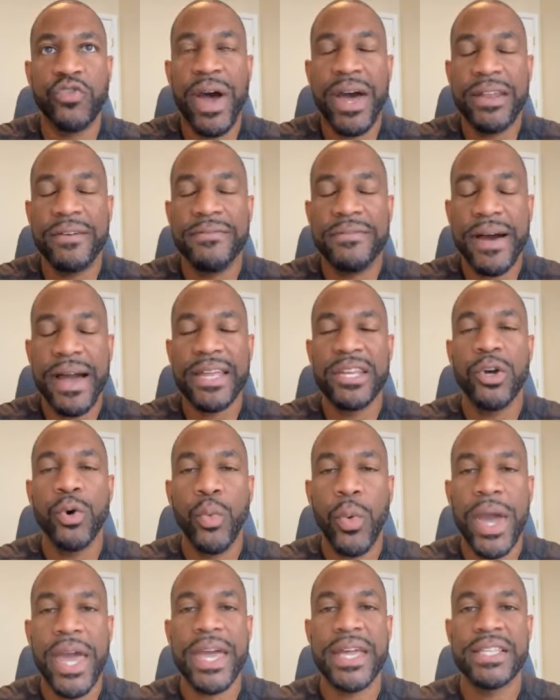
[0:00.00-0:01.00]
try to find
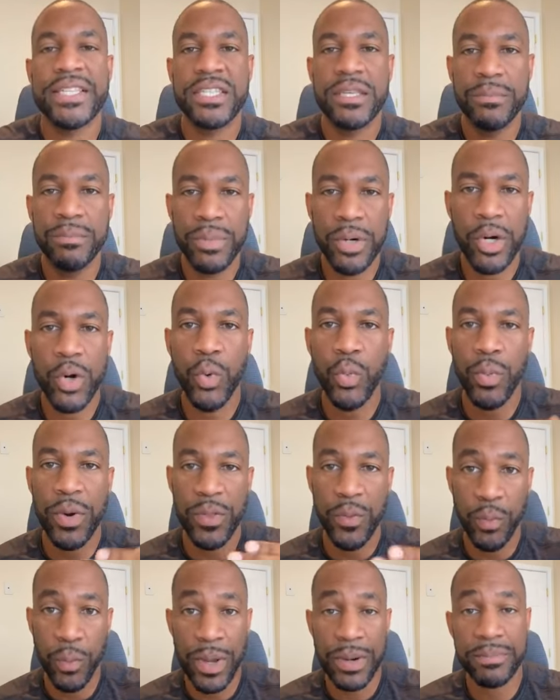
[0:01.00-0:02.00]
a way to book
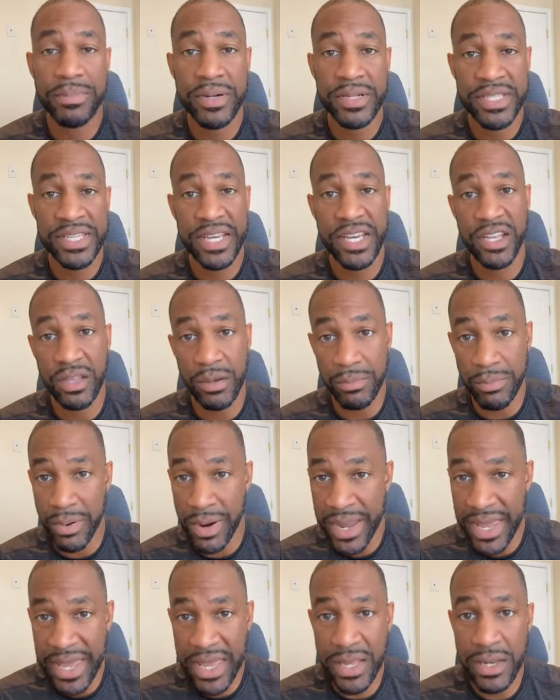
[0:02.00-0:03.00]
with one particular
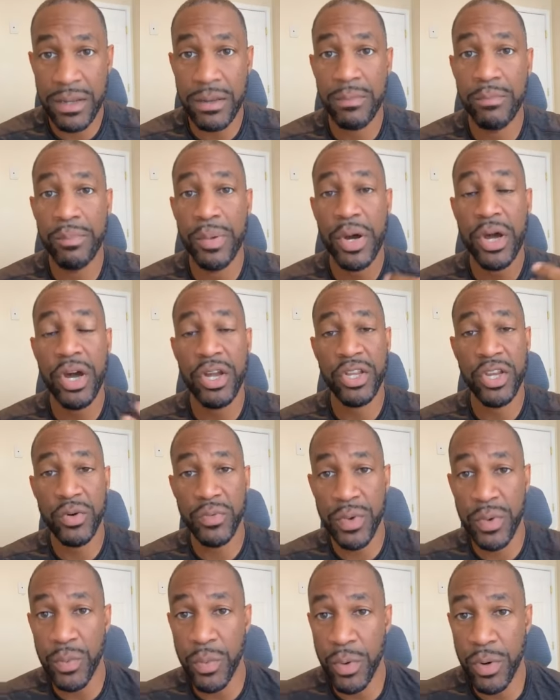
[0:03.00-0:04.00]
brand, book on
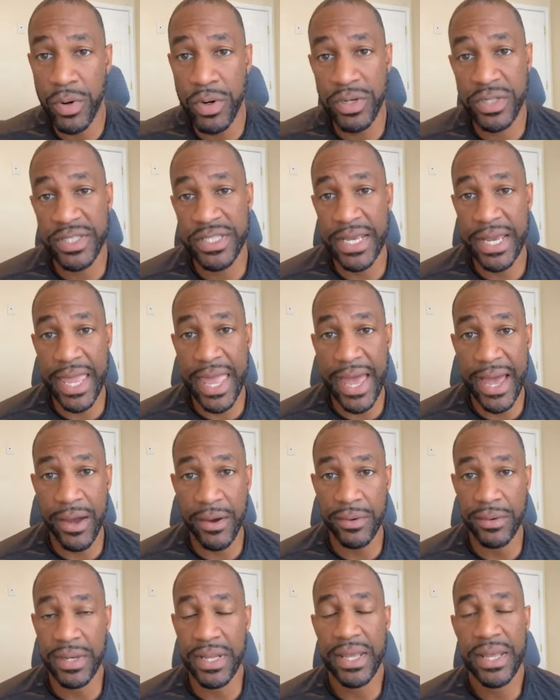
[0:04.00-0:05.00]
your rewards
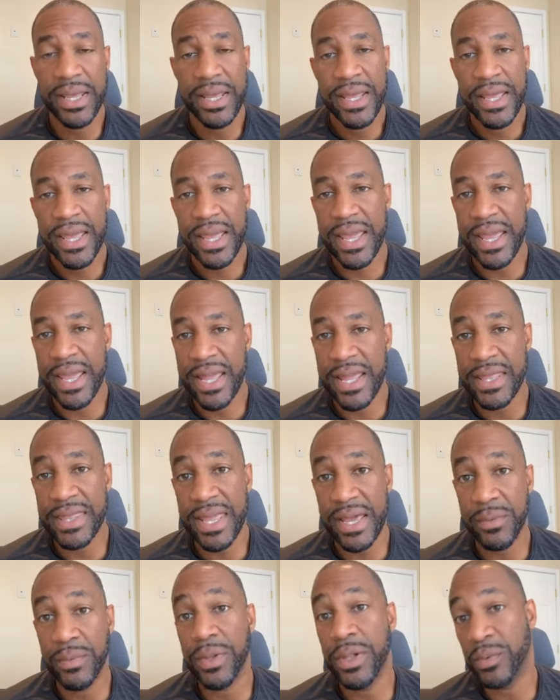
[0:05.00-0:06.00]
account,
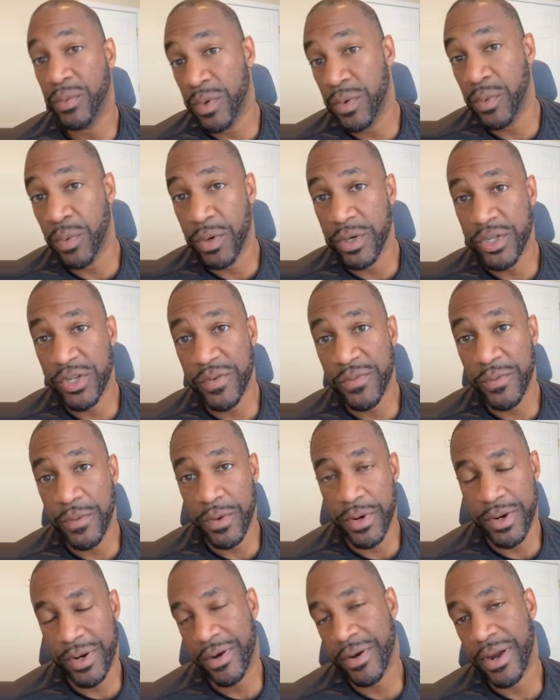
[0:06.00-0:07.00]
and they will reward you
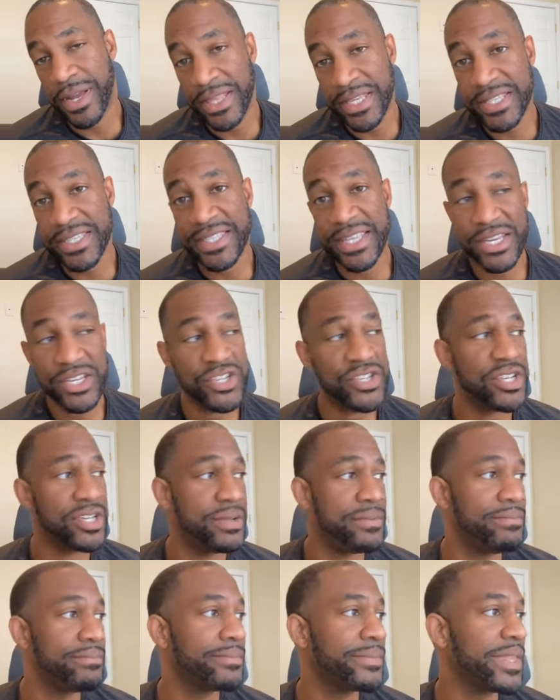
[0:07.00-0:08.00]
for it, or at least they
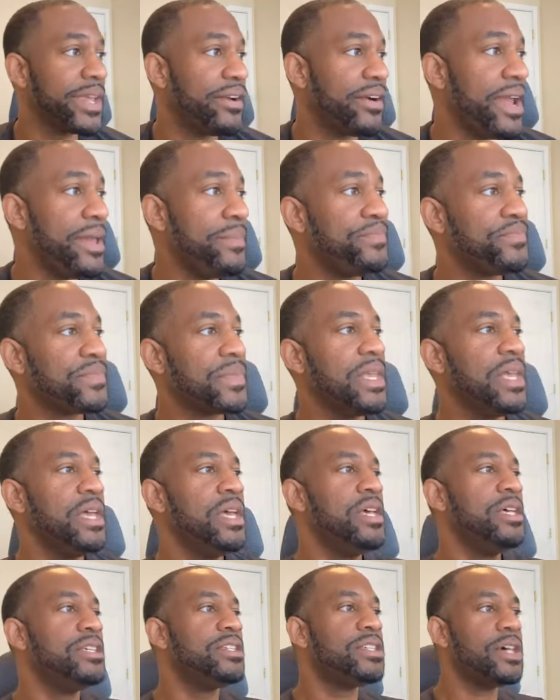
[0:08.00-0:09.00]
should. All right.
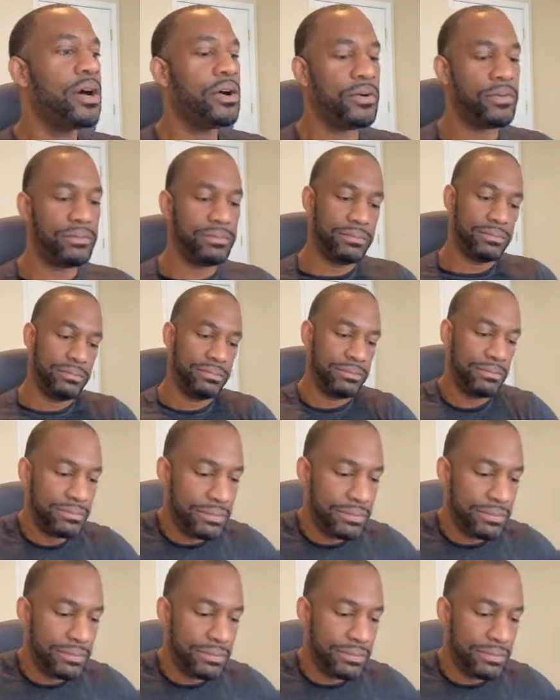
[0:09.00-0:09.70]
So